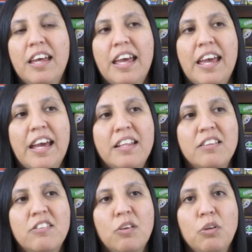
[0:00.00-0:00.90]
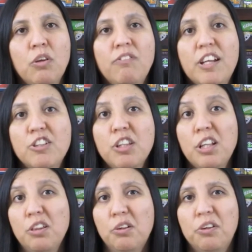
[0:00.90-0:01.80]
And so you'll
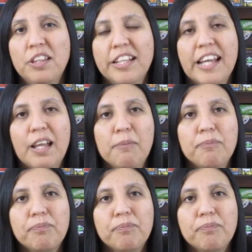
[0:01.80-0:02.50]
eventually learn the game.